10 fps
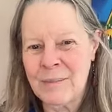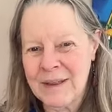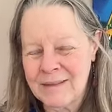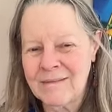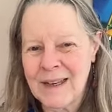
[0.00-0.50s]

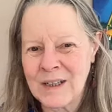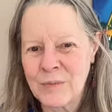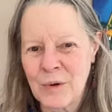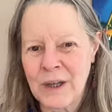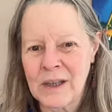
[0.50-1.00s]
but that's
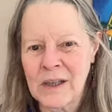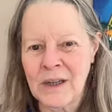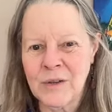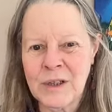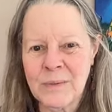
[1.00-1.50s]
pretty
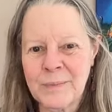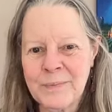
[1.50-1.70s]
close.